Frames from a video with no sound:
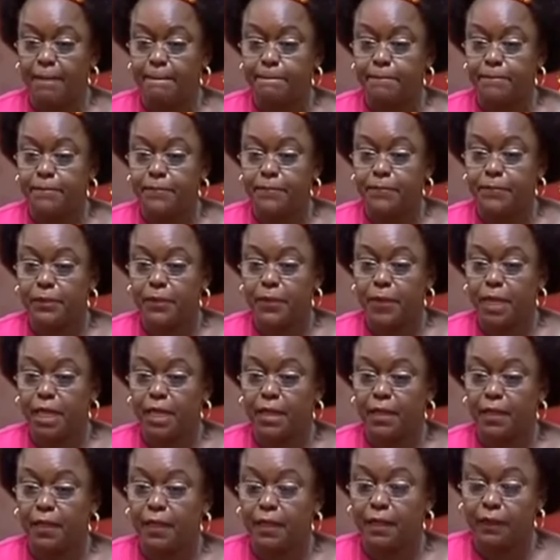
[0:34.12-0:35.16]
What's the
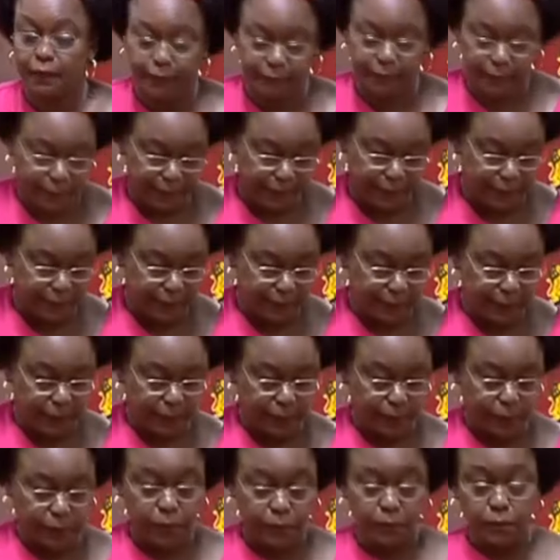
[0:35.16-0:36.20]
point of order,
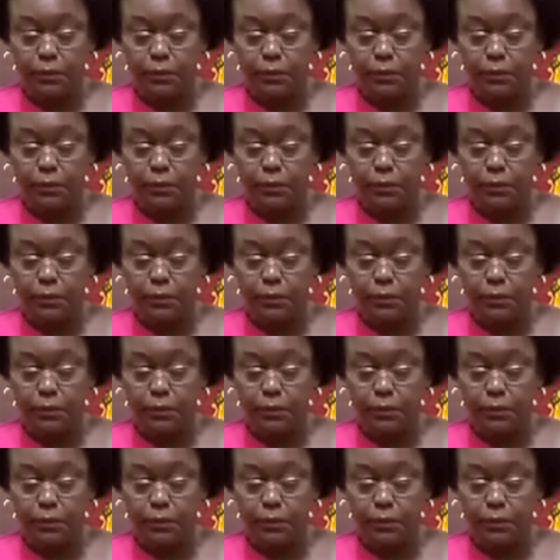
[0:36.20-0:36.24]
leader?